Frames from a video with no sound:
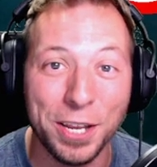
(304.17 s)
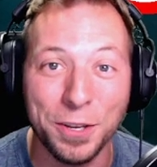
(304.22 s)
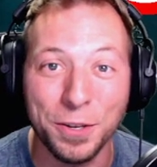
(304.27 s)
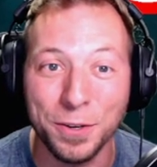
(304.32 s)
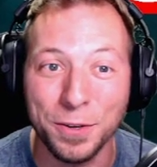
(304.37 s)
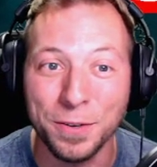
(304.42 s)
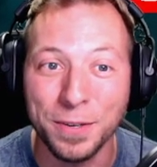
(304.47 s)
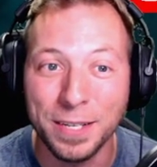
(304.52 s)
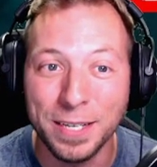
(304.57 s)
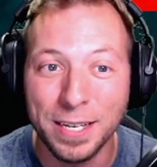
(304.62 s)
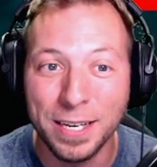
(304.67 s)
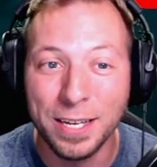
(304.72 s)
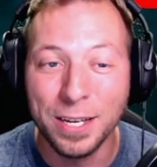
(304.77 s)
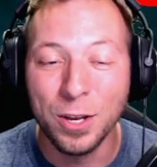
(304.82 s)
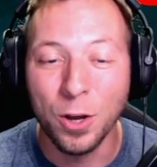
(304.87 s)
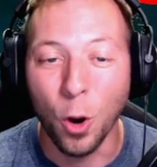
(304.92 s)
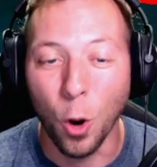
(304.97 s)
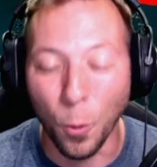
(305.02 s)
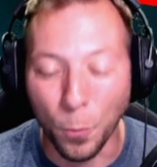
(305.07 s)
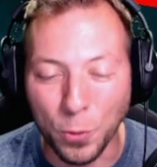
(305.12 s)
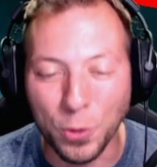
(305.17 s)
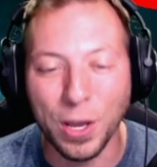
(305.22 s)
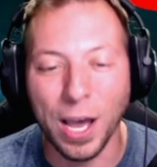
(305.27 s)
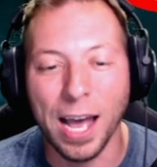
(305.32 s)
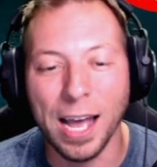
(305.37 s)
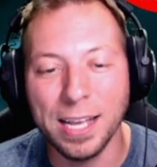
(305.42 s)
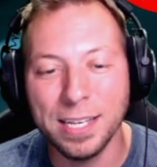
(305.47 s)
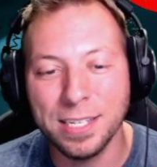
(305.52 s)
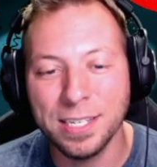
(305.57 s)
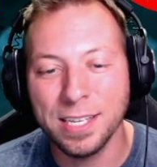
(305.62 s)
you. Hope you
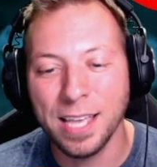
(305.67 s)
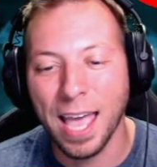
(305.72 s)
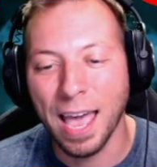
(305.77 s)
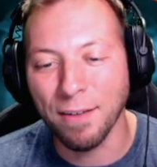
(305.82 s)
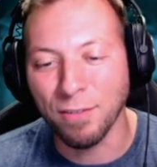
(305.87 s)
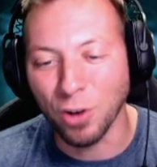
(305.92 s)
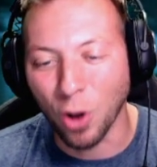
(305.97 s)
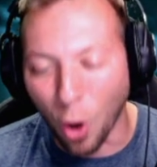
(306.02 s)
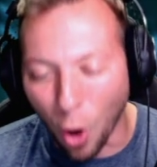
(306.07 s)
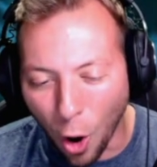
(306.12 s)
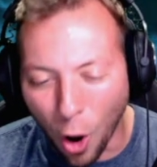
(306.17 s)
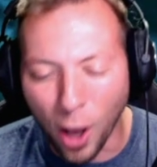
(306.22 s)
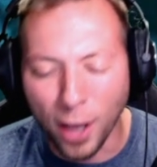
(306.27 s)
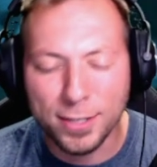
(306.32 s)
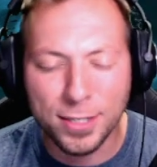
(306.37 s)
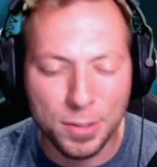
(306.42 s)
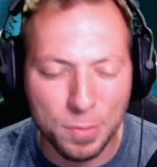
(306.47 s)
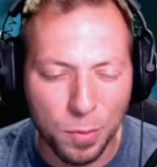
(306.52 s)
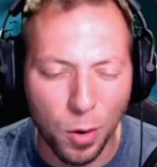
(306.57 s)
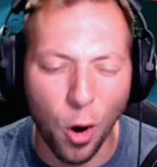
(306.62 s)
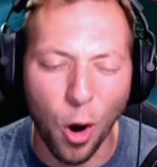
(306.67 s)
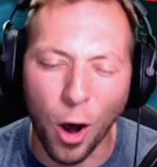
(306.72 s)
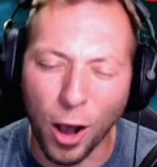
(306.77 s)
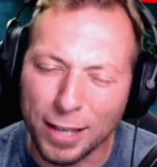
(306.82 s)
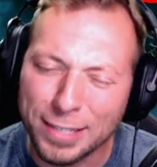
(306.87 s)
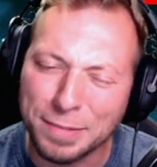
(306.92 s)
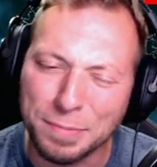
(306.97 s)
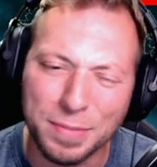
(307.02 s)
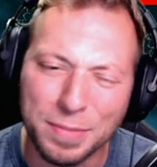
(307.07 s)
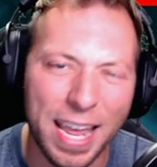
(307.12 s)
guys have an awesome,
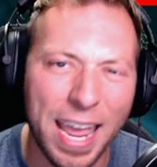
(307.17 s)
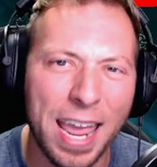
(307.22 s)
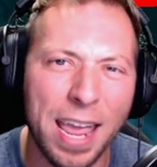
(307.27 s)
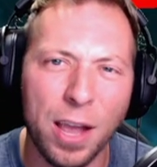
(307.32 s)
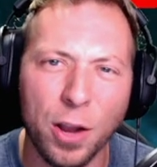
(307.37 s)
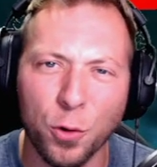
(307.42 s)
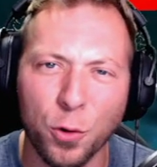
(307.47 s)
awesome day.